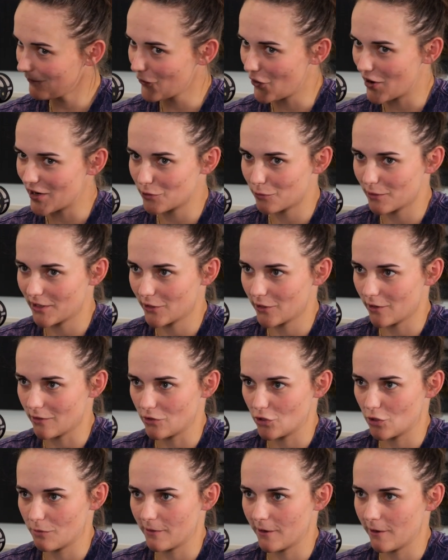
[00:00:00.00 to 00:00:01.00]
I just want to
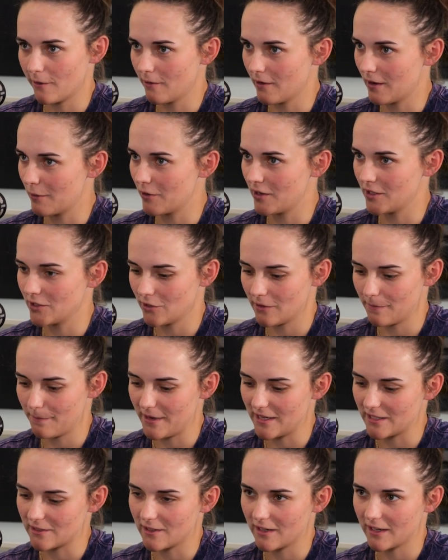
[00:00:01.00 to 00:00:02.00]
contribute. I want to do the
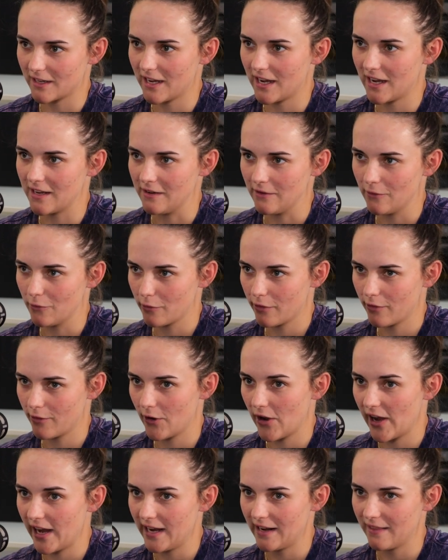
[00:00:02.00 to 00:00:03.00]
best I can in all
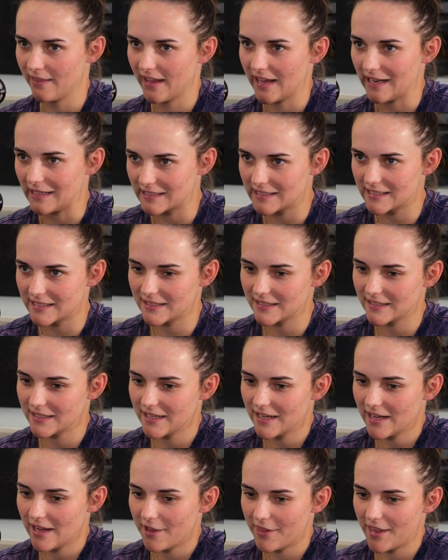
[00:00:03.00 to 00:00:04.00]
three, and that's
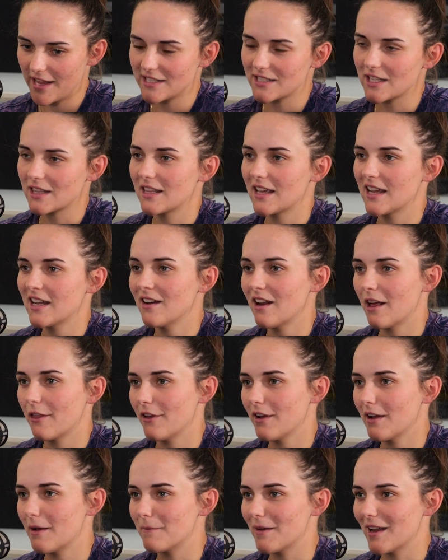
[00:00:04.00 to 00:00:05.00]
the thing, and I
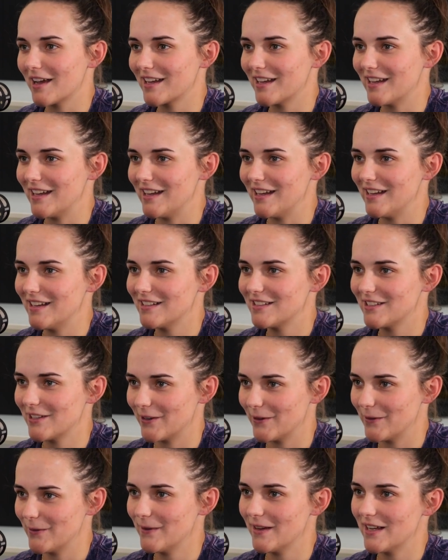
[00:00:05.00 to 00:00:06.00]
think I'm lucky, too,
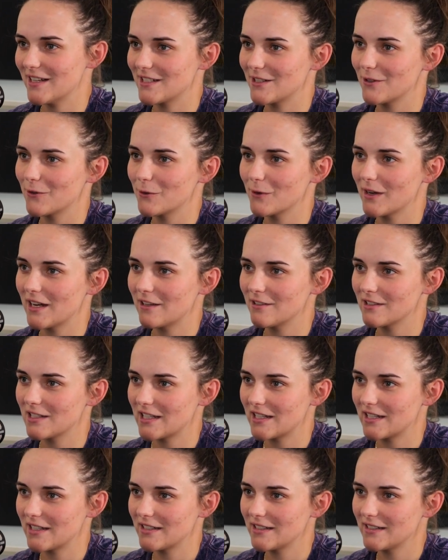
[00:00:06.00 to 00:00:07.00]
as an
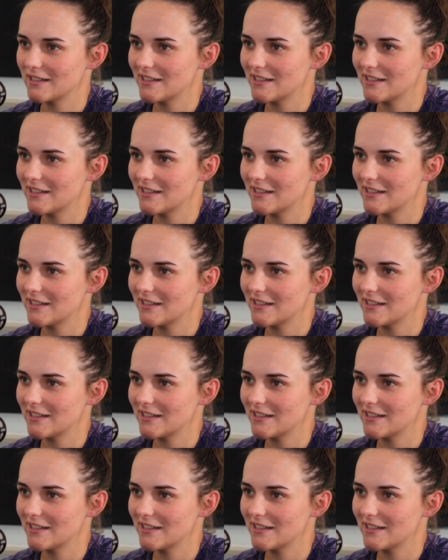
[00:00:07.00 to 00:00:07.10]
all-rounder.